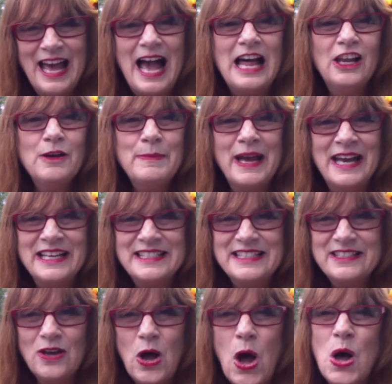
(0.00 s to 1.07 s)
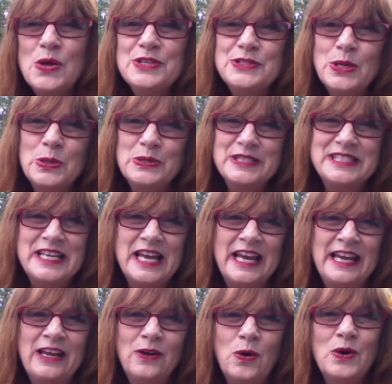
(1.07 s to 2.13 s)
Hallowmas, All Souls
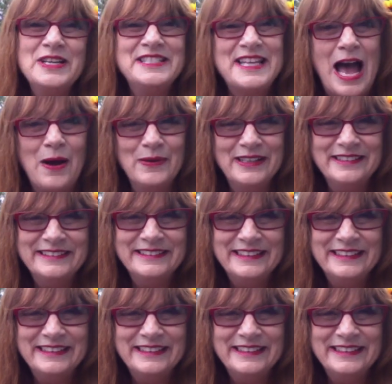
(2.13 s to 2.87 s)
Day, or Samhain.